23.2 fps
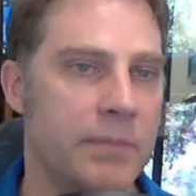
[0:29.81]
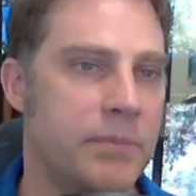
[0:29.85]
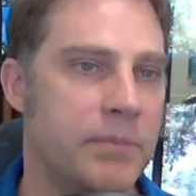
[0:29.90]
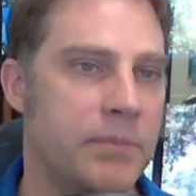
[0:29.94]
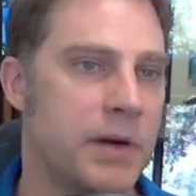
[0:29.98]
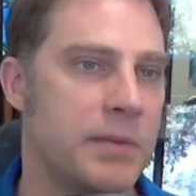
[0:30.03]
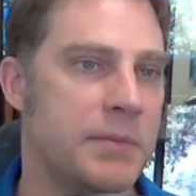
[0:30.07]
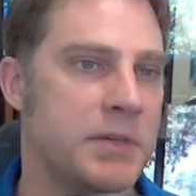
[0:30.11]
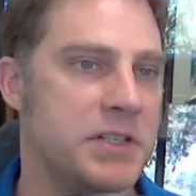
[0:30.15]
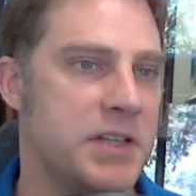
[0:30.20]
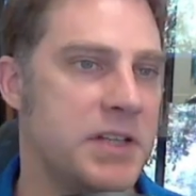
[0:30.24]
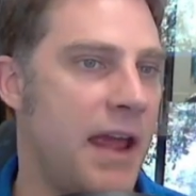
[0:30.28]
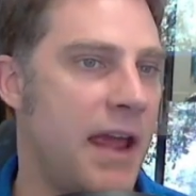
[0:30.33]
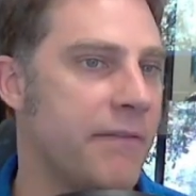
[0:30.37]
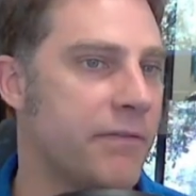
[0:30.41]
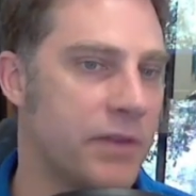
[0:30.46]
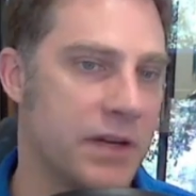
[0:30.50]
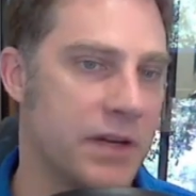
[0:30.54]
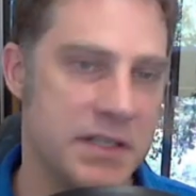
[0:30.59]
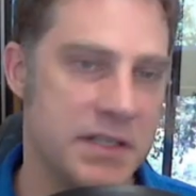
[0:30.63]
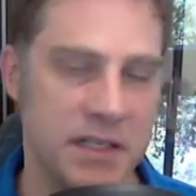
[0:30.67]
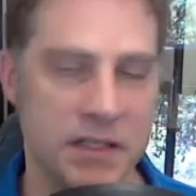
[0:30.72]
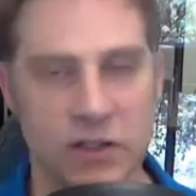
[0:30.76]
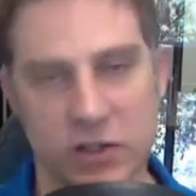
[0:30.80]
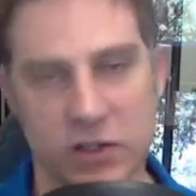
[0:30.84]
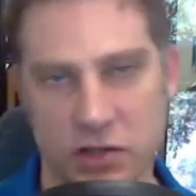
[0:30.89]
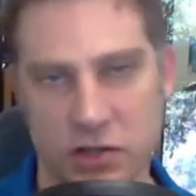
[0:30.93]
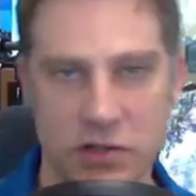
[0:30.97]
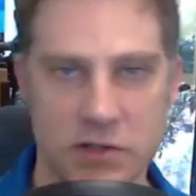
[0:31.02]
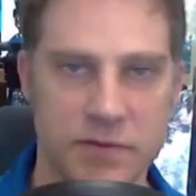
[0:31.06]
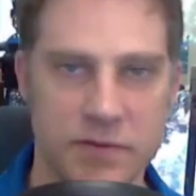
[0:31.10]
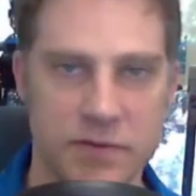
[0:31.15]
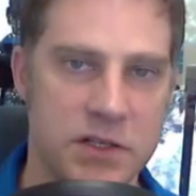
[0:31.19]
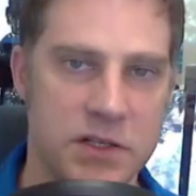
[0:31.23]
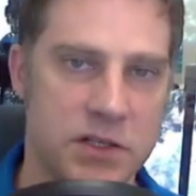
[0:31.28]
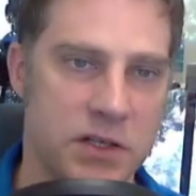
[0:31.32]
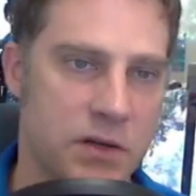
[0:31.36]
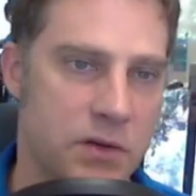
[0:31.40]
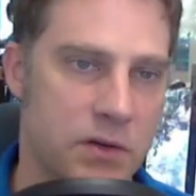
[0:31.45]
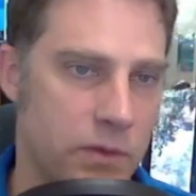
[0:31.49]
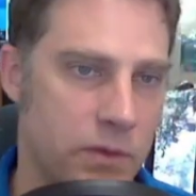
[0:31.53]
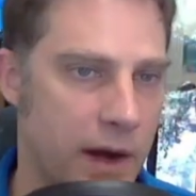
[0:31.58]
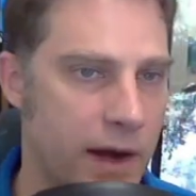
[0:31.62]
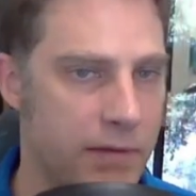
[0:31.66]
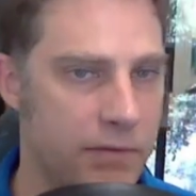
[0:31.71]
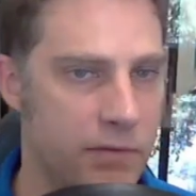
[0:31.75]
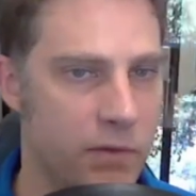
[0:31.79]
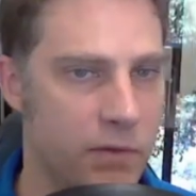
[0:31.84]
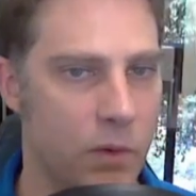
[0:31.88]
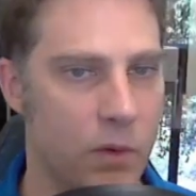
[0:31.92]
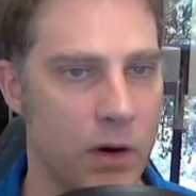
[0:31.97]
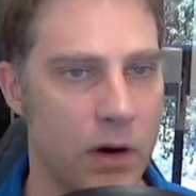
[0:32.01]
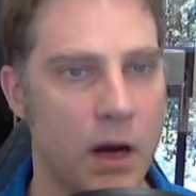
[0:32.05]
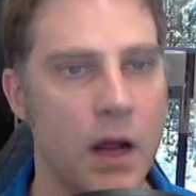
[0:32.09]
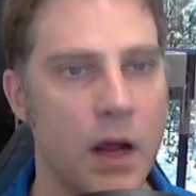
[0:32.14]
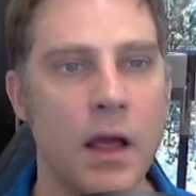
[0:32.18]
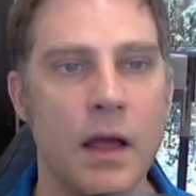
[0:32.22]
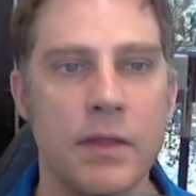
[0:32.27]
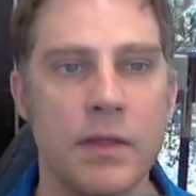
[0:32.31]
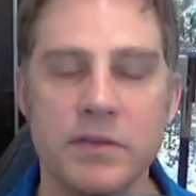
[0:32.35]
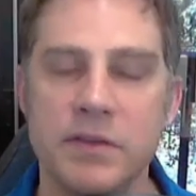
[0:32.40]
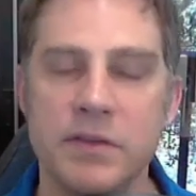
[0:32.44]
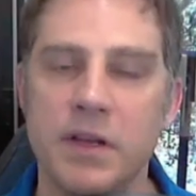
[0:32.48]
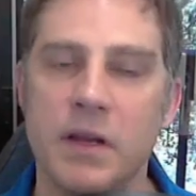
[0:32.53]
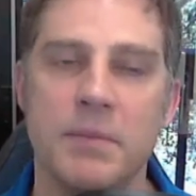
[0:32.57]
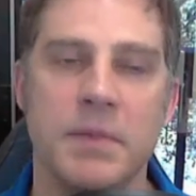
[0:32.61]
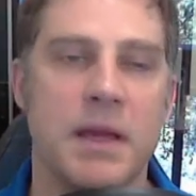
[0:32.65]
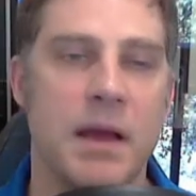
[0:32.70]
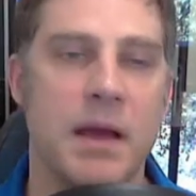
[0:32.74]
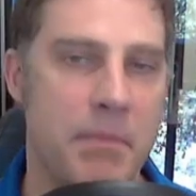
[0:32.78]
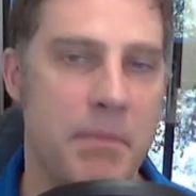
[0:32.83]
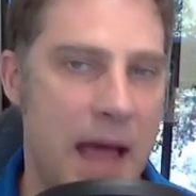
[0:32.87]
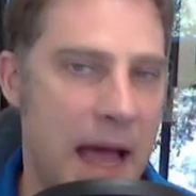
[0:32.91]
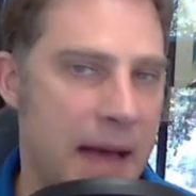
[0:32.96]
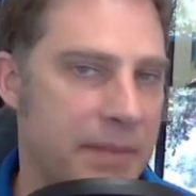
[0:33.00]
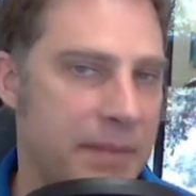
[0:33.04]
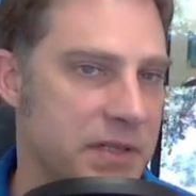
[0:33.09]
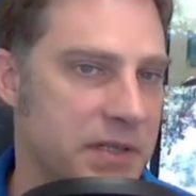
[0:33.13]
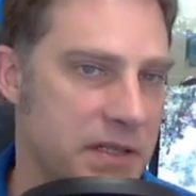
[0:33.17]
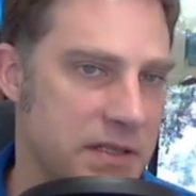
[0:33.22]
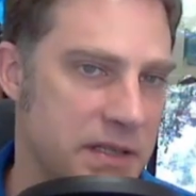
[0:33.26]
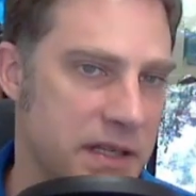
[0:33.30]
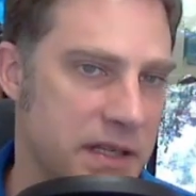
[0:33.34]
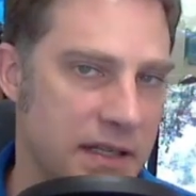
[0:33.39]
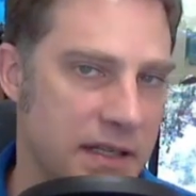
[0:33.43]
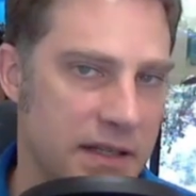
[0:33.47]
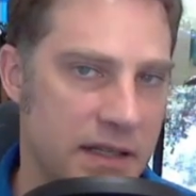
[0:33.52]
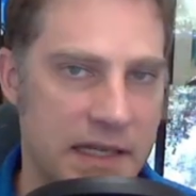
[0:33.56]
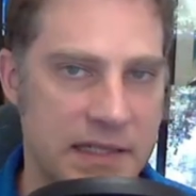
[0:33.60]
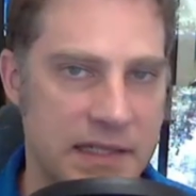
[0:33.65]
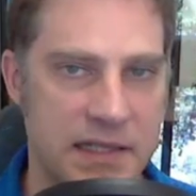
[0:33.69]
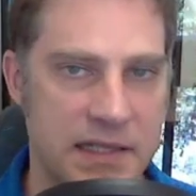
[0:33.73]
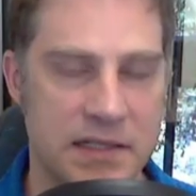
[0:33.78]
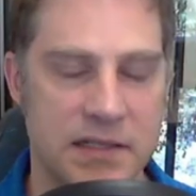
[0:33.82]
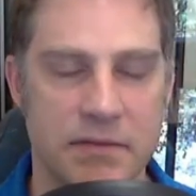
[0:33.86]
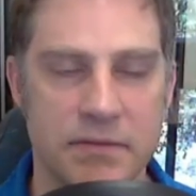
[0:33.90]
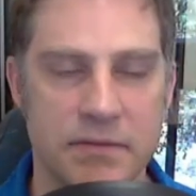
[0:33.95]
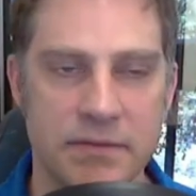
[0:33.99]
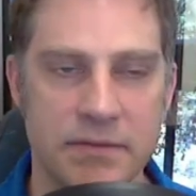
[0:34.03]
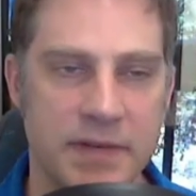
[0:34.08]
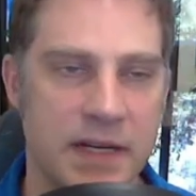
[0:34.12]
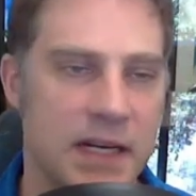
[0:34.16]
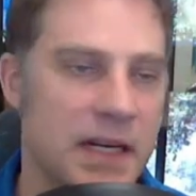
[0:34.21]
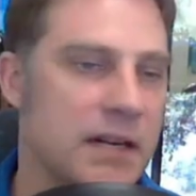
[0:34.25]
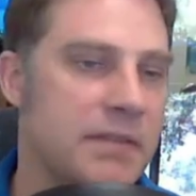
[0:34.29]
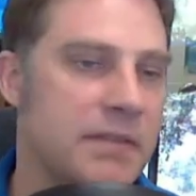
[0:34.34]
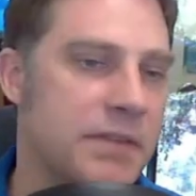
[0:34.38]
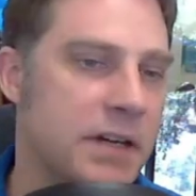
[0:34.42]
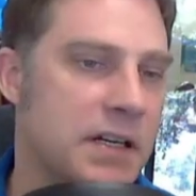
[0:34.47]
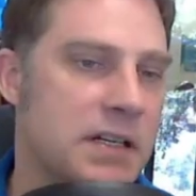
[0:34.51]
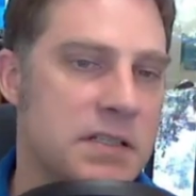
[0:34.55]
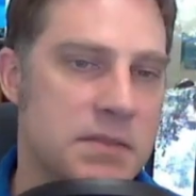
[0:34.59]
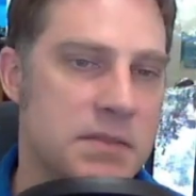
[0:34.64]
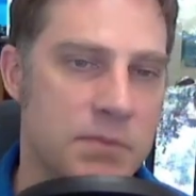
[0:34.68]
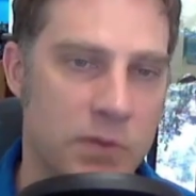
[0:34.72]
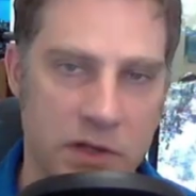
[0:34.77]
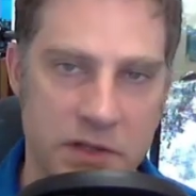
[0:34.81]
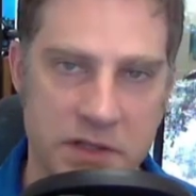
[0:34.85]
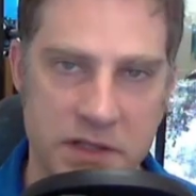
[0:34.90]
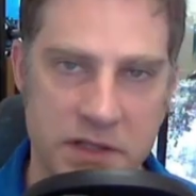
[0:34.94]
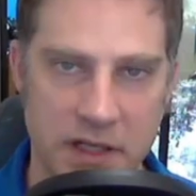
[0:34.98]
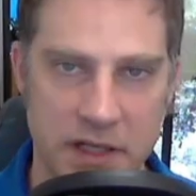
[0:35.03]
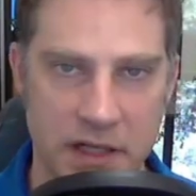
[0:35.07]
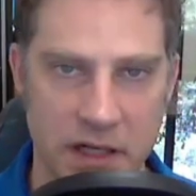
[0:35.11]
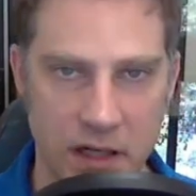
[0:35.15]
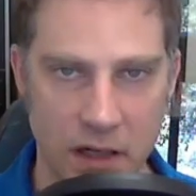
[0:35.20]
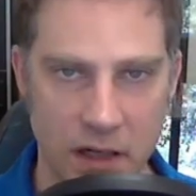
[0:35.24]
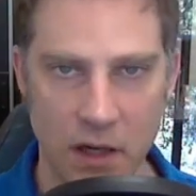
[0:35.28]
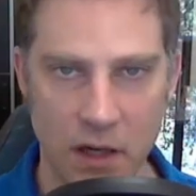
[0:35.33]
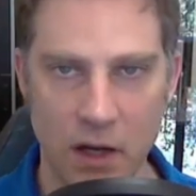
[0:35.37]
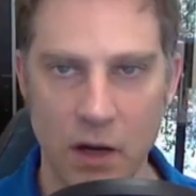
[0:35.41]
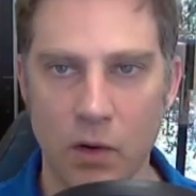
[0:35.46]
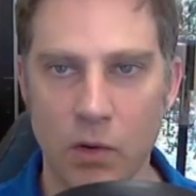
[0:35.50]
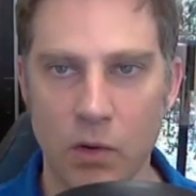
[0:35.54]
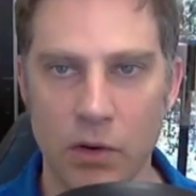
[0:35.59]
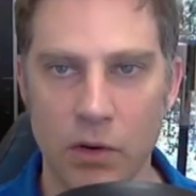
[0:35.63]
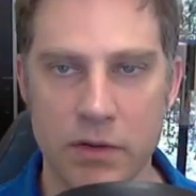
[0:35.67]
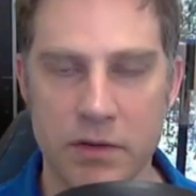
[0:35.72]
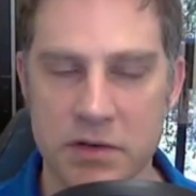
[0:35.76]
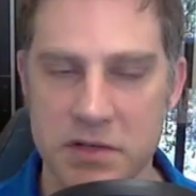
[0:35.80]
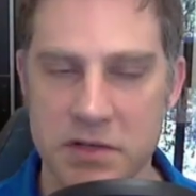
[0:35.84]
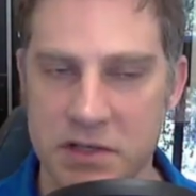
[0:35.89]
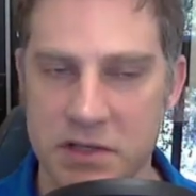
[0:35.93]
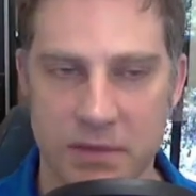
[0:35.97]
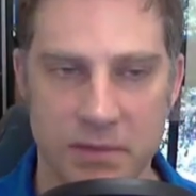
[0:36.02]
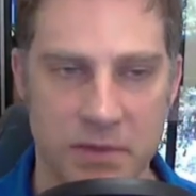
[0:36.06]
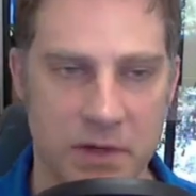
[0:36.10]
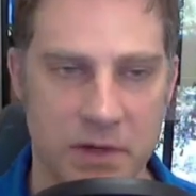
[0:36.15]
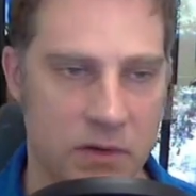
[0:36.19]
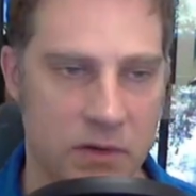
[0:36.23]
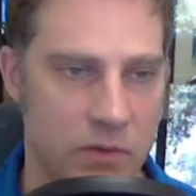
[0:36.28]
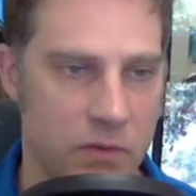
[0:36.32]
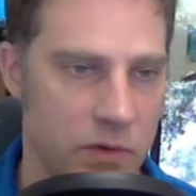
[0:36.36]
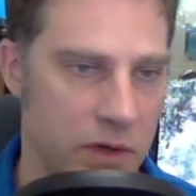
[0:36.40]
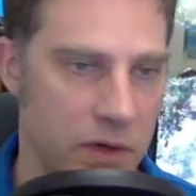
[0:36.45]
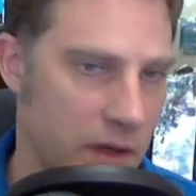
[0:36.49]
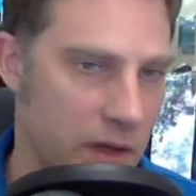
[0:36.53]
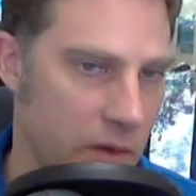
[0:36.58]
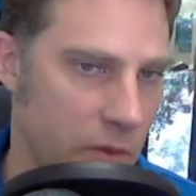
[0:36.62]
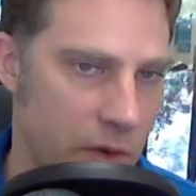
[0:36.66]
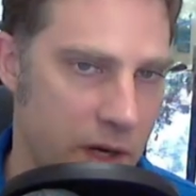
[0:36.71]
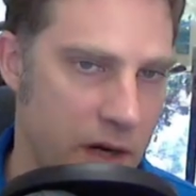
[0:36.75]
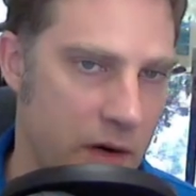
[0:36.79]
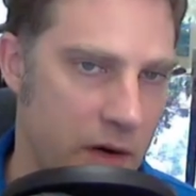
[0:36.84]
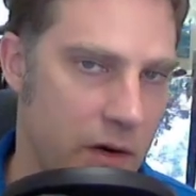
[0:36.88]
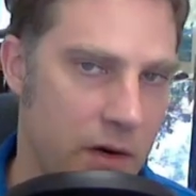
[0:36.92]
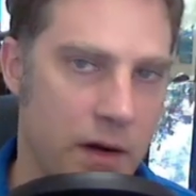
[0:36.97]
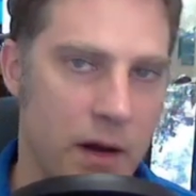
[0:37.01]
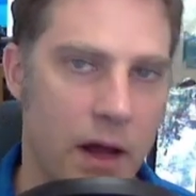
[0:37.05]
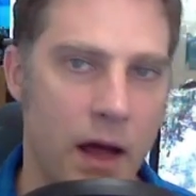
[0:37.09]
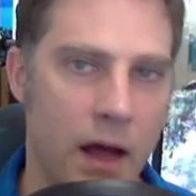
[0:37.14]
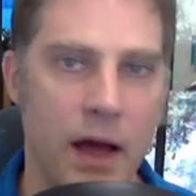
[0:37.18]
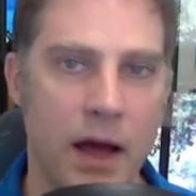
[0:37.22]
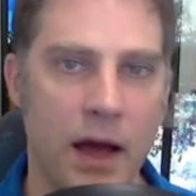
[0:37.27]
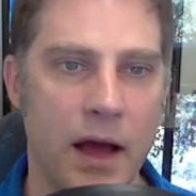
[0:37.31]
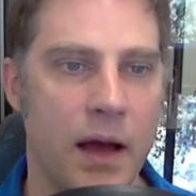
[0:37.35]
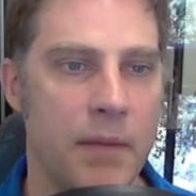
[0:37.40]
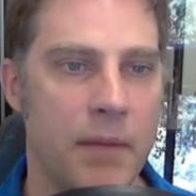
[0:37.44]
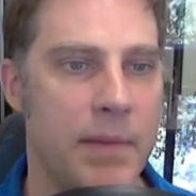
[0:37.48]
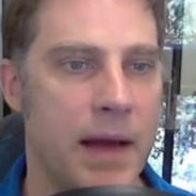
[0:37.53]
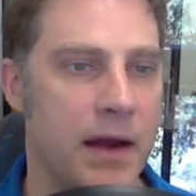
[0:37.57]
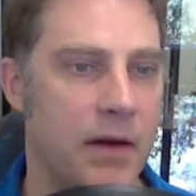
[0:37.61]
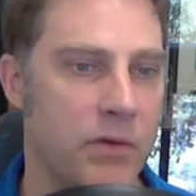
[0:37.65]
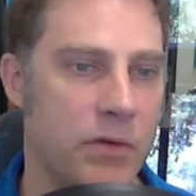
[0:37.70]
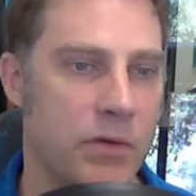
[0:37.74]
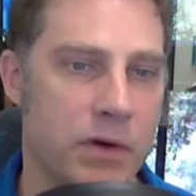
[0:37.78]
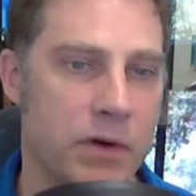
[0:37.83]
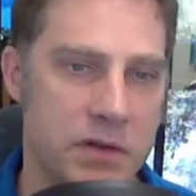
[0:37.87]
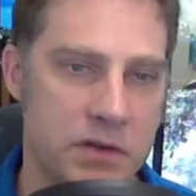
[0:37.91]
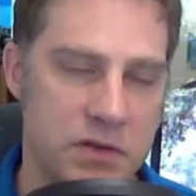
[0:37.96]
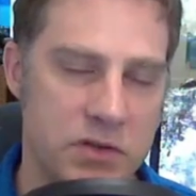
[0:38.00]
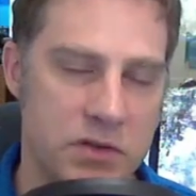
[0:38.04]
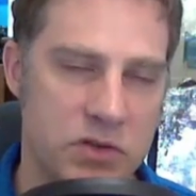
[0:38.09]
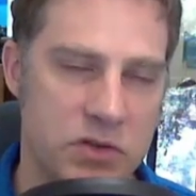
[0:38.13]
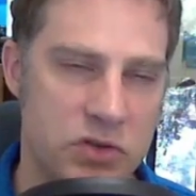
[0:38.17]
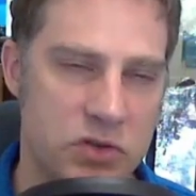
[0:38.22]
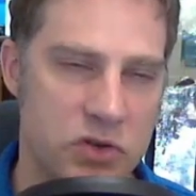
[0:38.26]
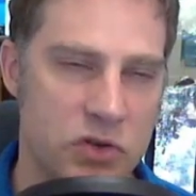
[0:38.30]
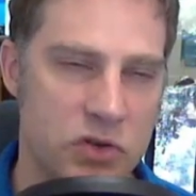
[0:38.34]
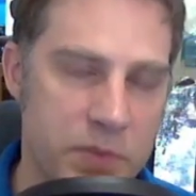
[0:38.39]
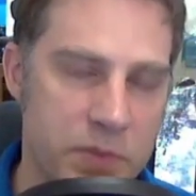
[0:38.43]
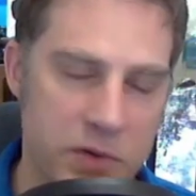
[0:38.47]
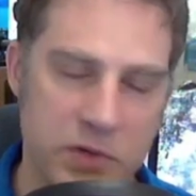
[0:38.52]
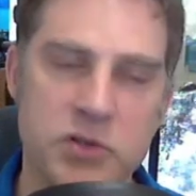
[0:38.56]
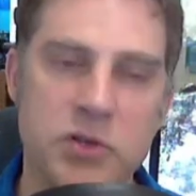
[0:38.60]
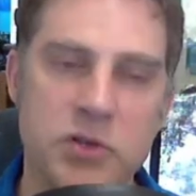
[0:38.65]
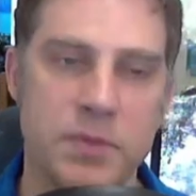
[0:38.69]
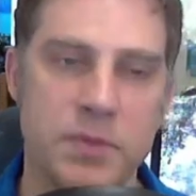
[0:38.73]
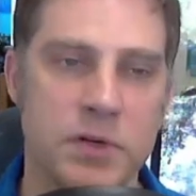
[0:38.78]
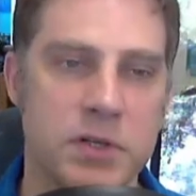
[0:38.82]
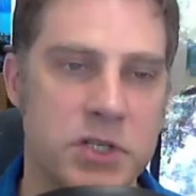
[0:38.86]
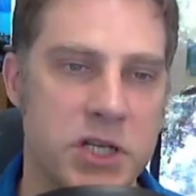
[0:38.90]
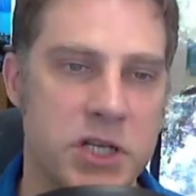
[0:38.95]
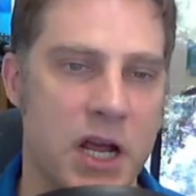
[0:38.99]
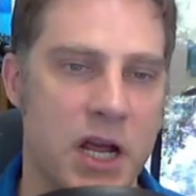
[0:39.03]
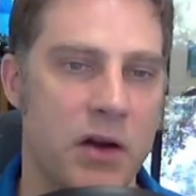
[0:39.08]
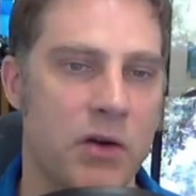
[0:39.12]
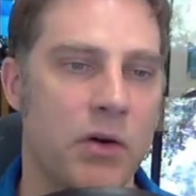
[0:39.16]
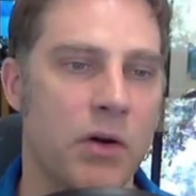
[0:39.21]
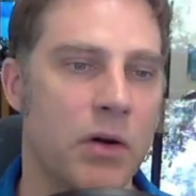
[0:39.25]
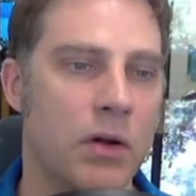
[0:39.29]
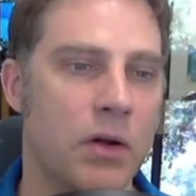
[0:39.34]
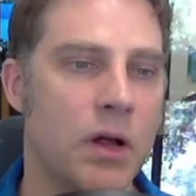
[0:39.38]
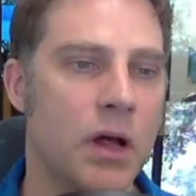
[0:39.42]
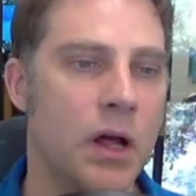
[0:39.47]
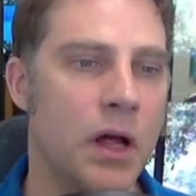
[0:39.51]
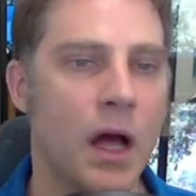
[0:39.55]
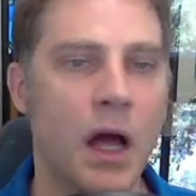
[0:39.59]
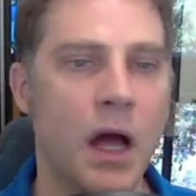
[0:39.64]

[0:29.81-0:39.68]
Pretty much every single search phrase you're going to rank for, there's going to be a maps listing, unless it's a very, very small city or there's something really weird about it, or it's super, super general.